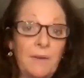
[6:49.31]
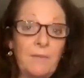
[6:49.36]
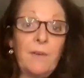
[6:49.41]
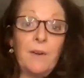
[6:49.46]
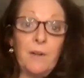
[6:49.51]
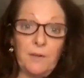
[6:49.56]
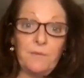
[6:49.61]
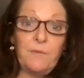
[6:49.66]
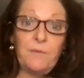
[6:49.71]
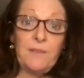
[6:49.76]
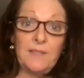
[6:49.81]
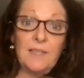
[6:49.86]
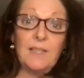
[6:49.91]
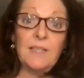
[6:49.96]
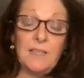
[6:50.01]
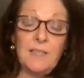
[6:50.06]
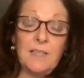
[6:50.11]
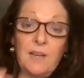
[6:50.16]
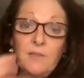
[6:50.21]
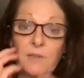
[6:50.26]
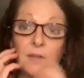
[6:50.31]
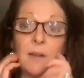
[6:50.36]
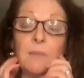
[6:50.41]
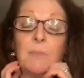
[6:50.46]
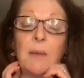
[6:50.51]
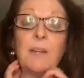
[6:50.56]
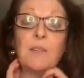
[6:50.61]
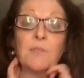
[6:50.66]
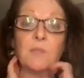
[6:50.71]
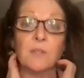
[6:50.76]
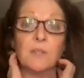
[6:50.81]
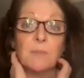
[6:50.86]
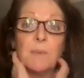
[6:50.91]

a very good facilitator and mentor,